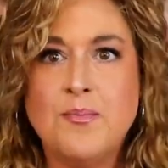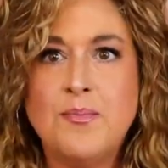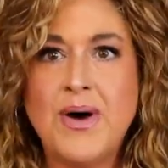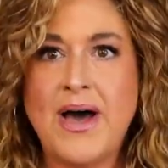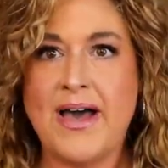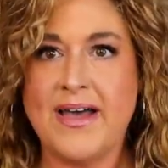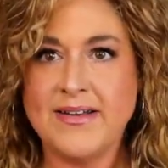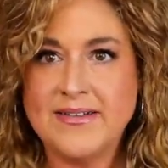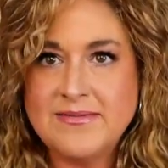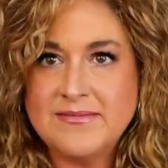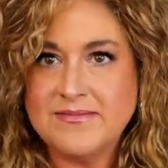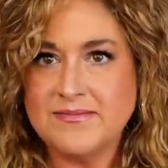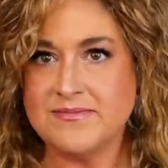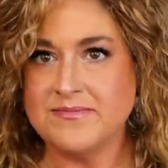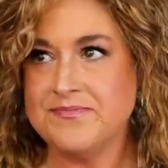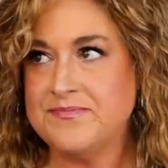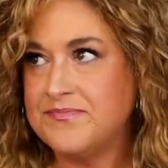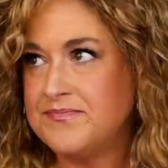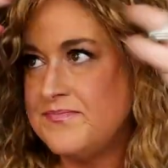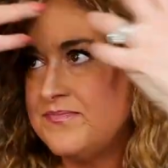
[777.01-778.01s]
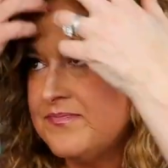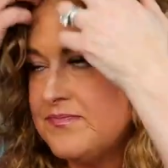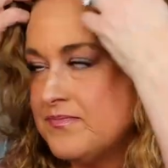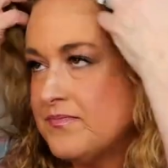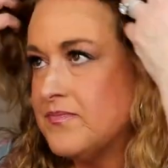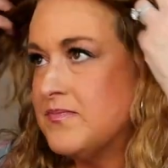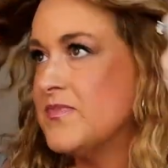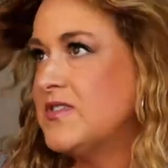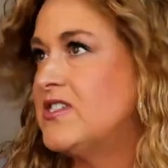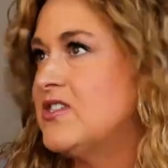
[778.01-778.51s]
But,
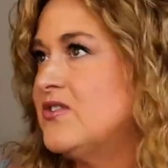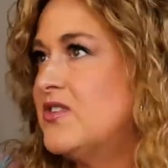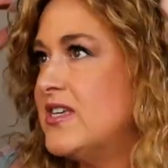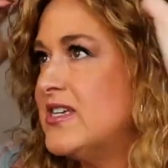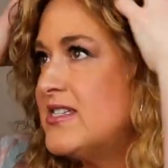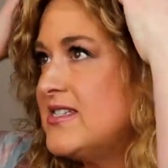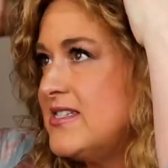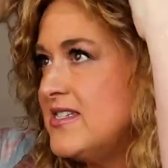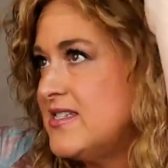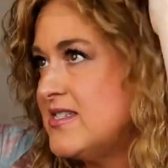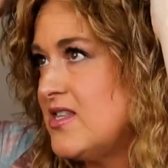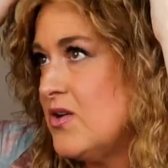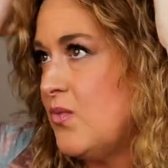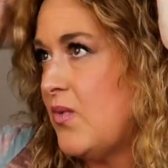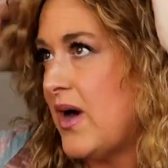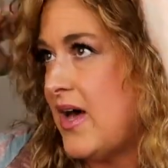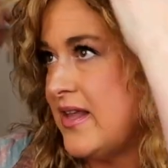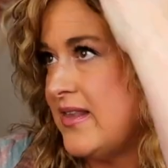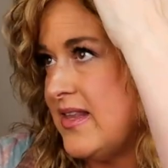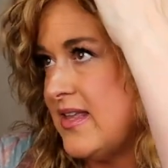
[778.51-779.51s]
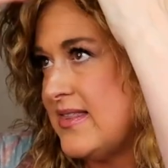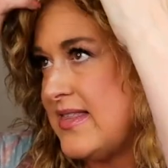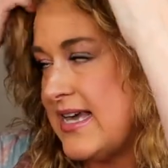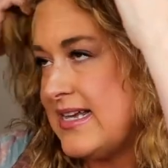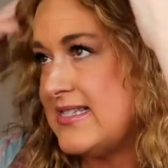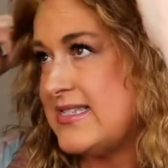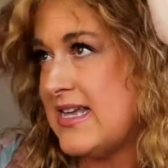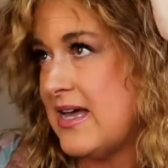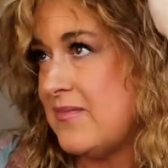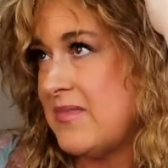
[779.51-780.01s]
so this is the one that
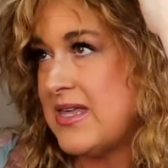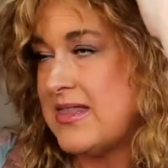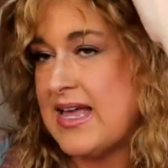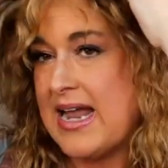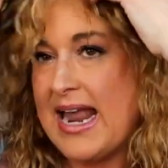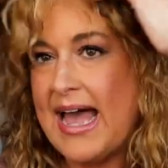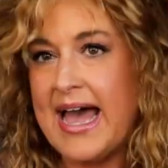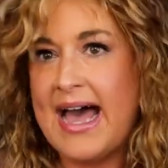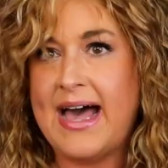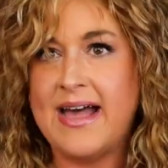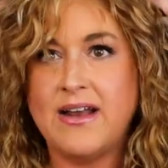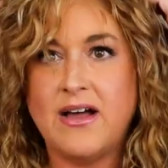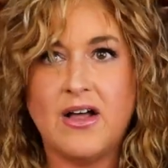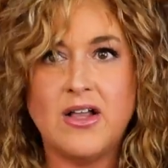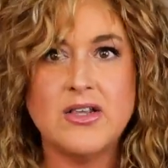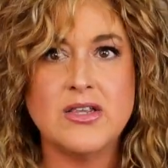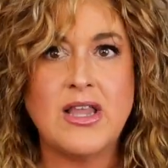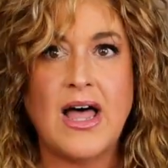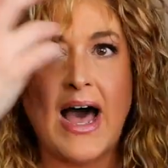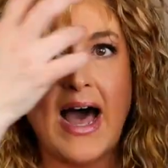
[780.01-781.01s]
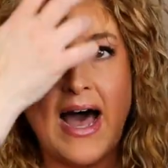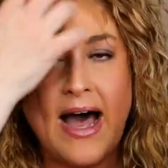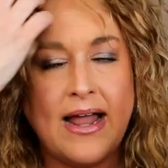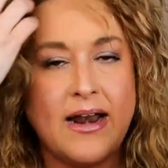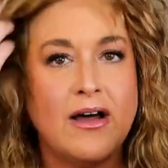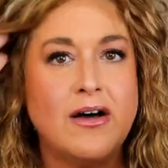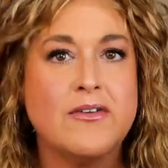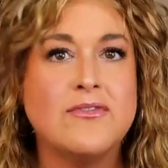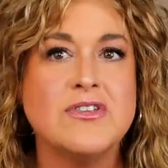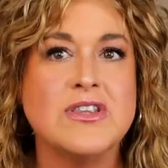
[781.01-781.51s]
they sent me that had a
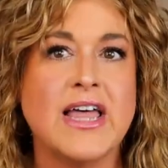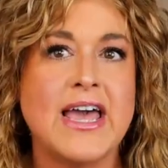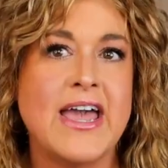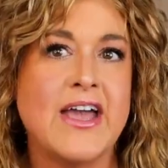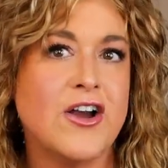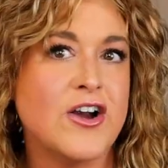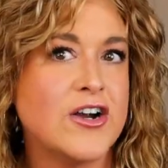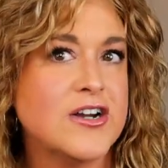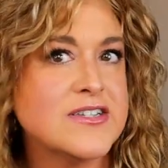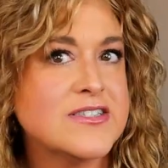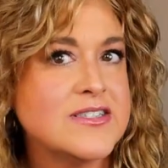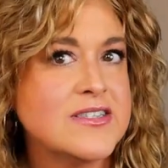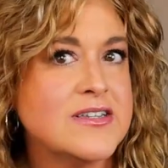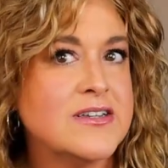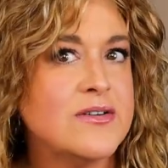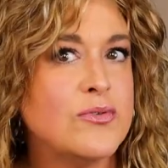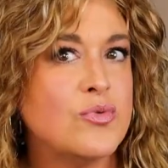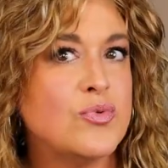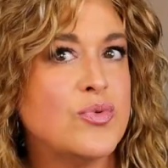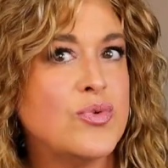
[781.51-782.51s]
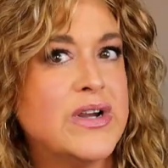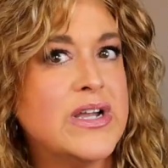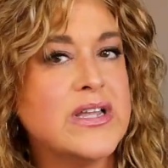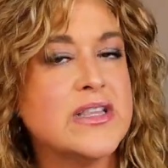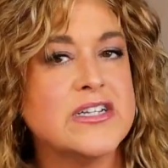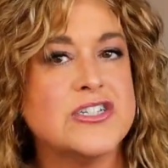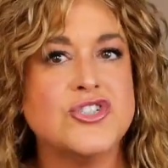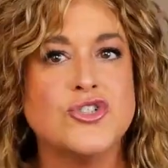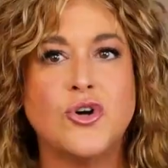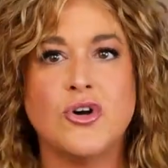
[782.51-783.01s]
lot of layers.
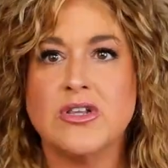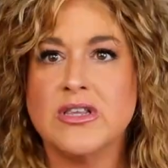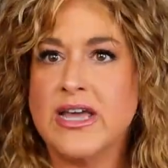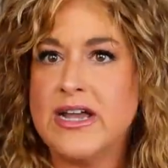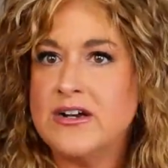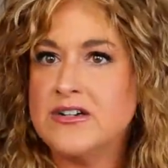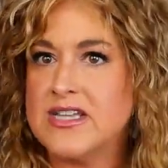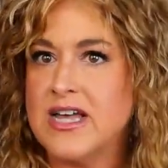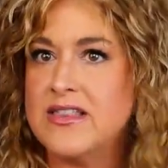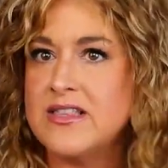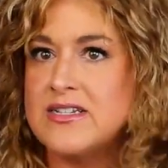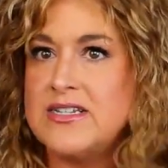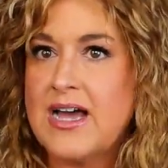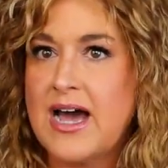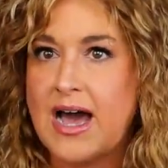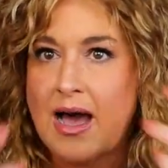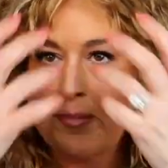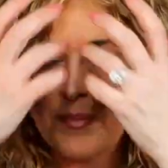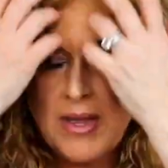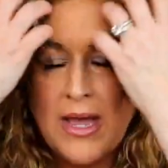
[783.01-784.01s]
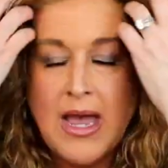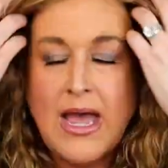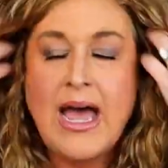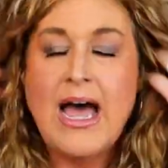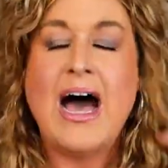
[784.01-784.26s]
Really short layers on the top.